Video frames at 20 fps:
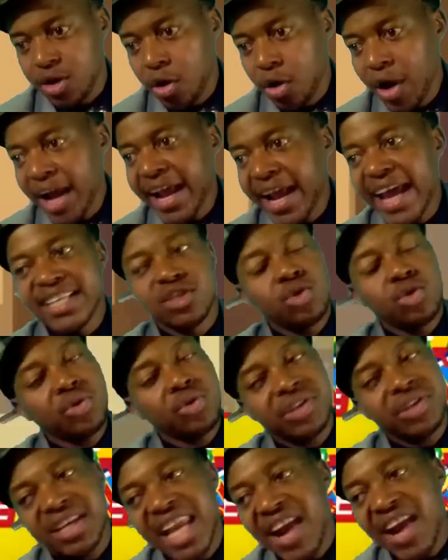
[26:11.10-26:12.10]
Alright guys,
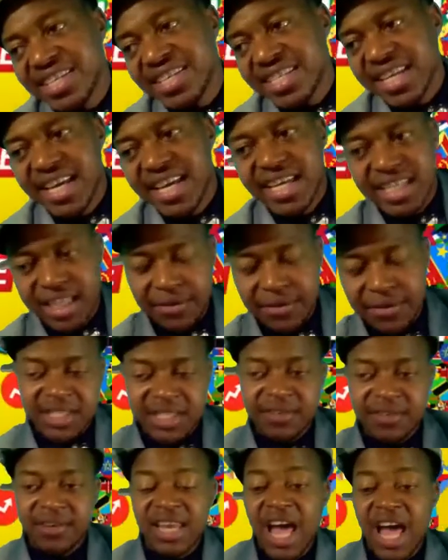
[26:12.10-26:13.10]
Dr. Clarence,
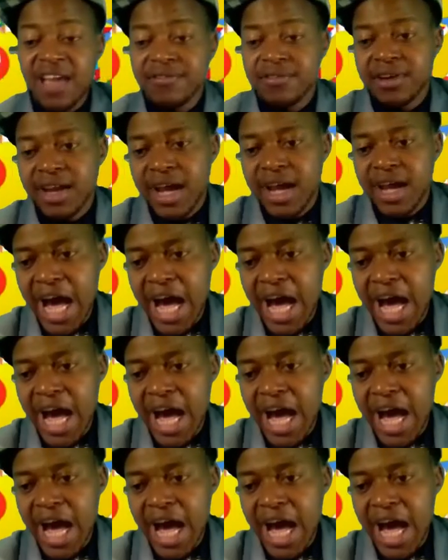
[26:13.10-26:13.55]
TV7 Live.